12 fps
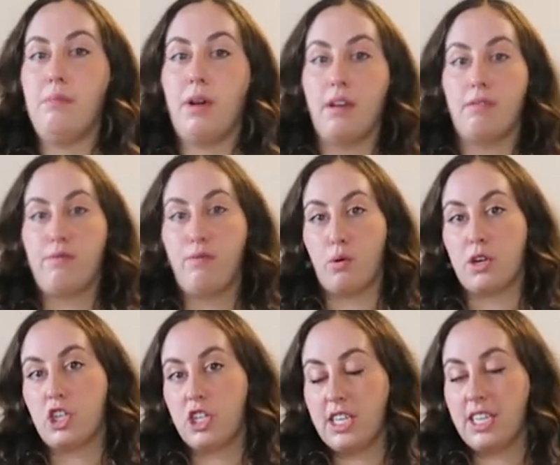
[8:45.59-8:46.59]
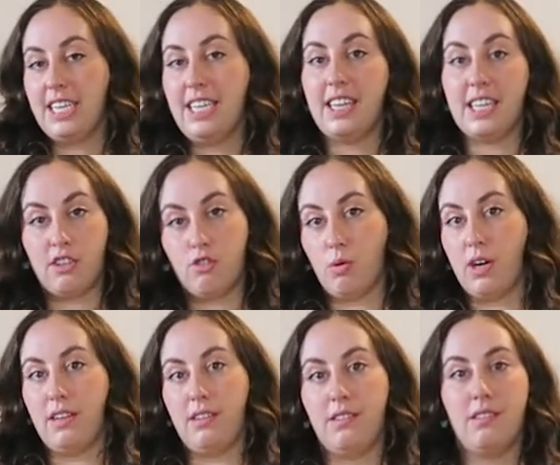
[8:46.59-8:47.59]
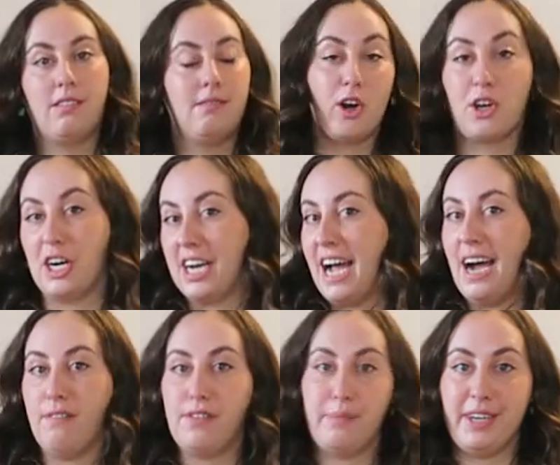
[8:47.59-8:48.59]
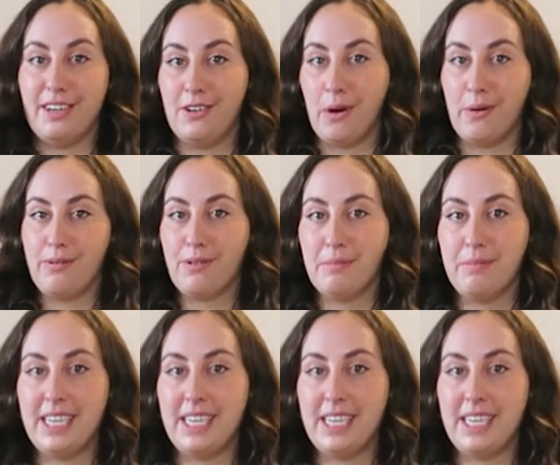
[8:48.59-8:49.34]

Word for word: but unfortunately these ones are gonna have to be a no for